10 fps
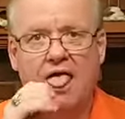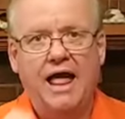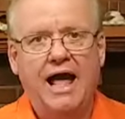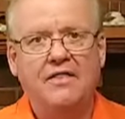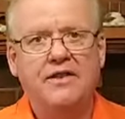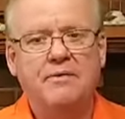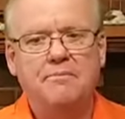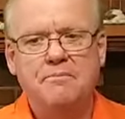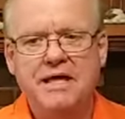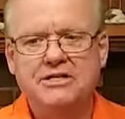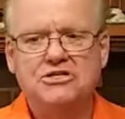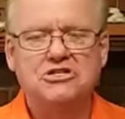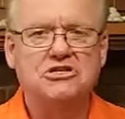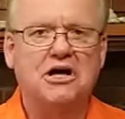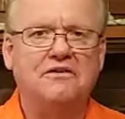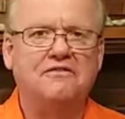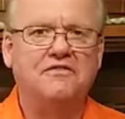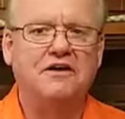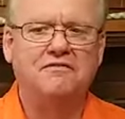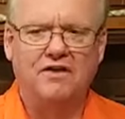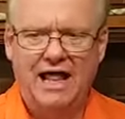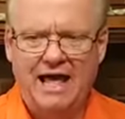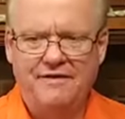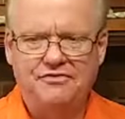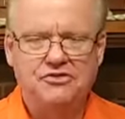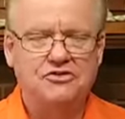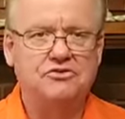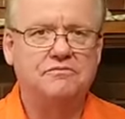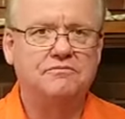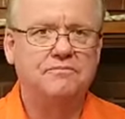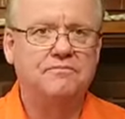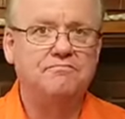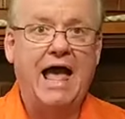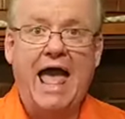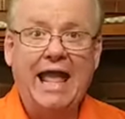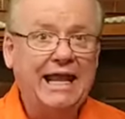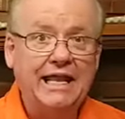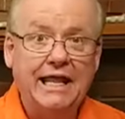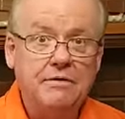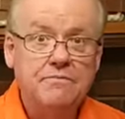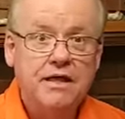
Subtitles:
how that in the midst of life's agony,